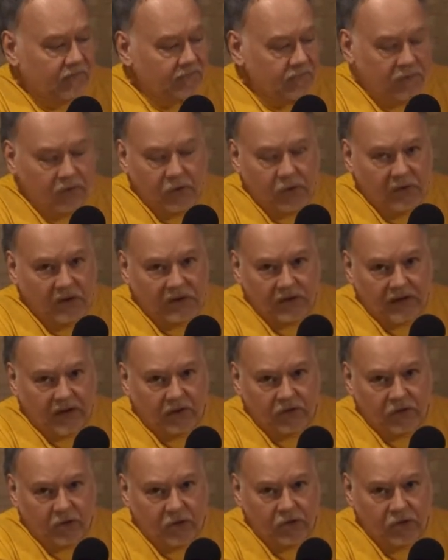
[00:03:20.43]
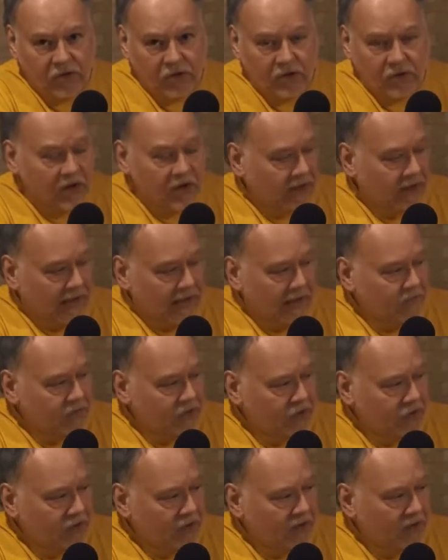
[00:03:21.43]
doing Taiotoshi. Neil Adams
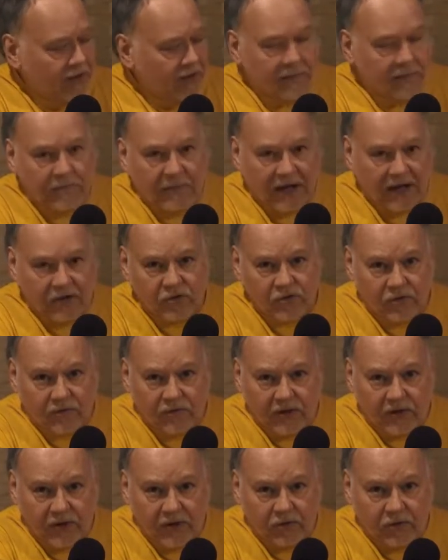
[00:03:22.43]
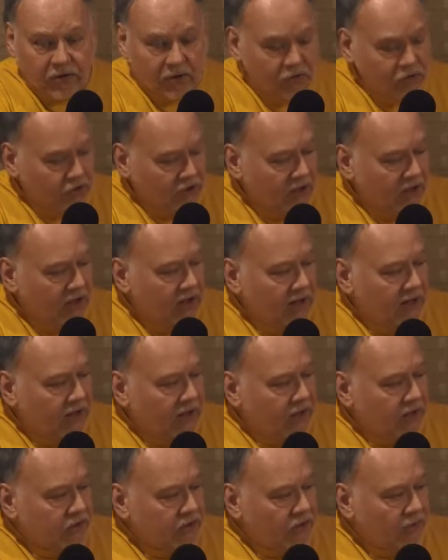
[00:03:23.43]
is an acclaimed master of Taiotoshi,
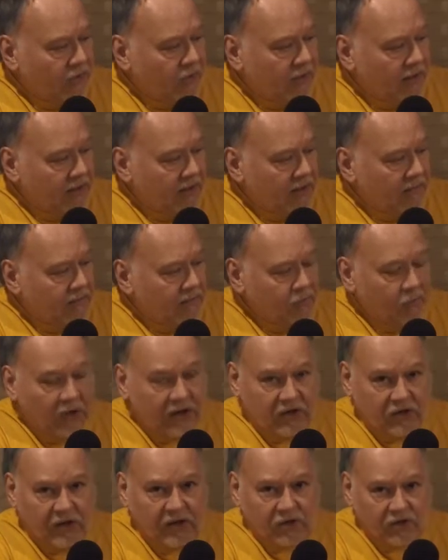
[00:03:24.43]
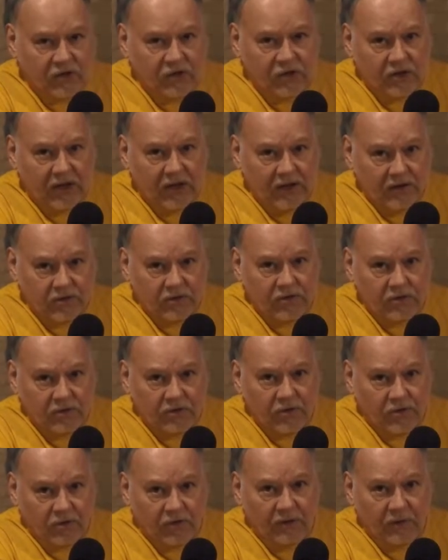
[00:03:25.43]
so um, what he has to say is
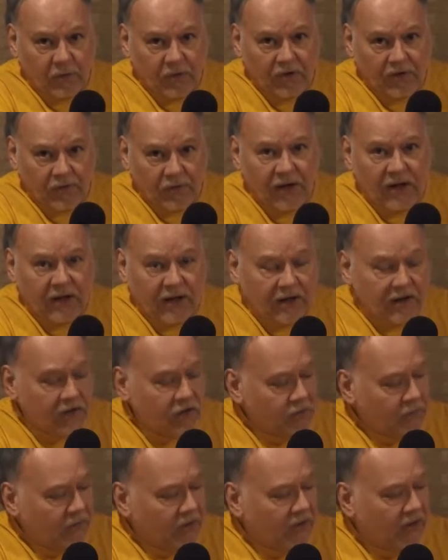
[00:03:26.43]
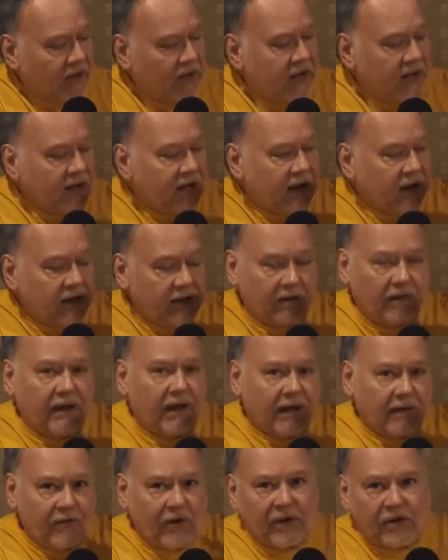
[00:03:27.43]
certainly worth reading in this book. There are a
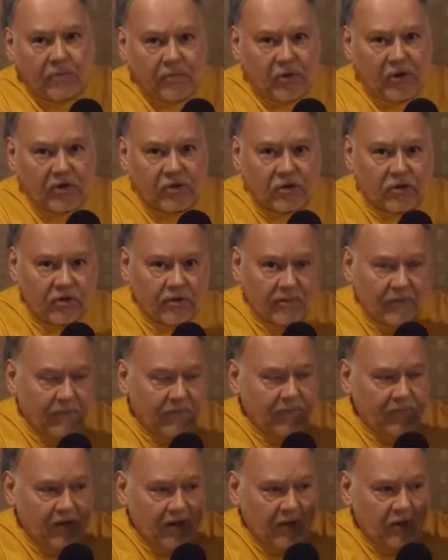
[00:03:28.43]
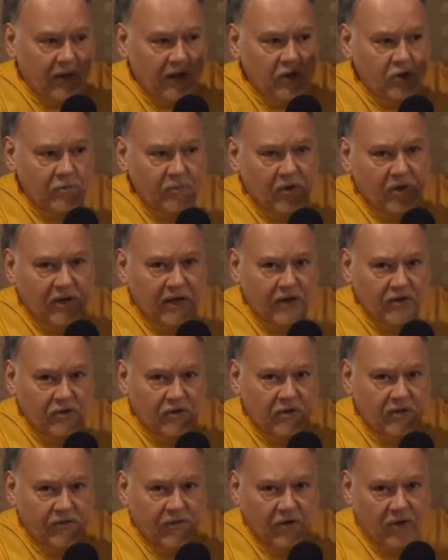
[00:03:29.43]
lot of other books. Um, you know, each book has a
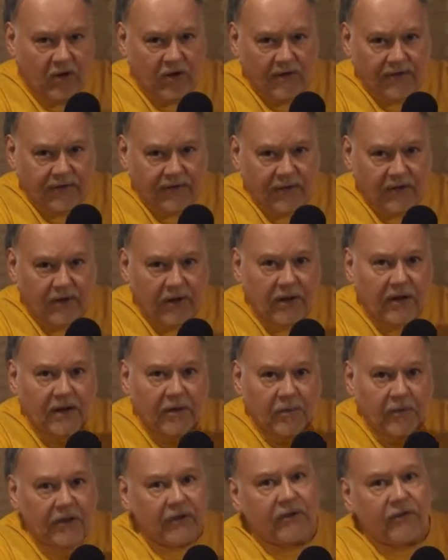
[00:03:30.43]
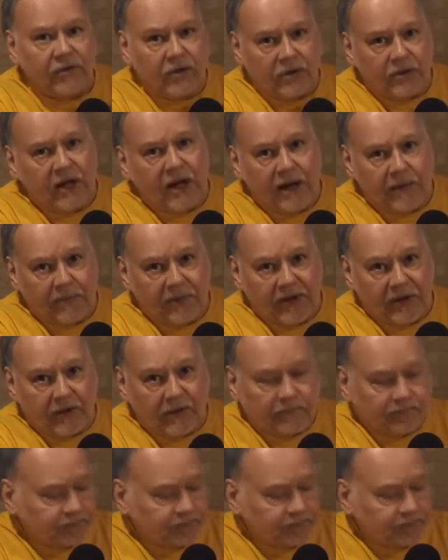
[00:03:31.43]
different author with a different topic,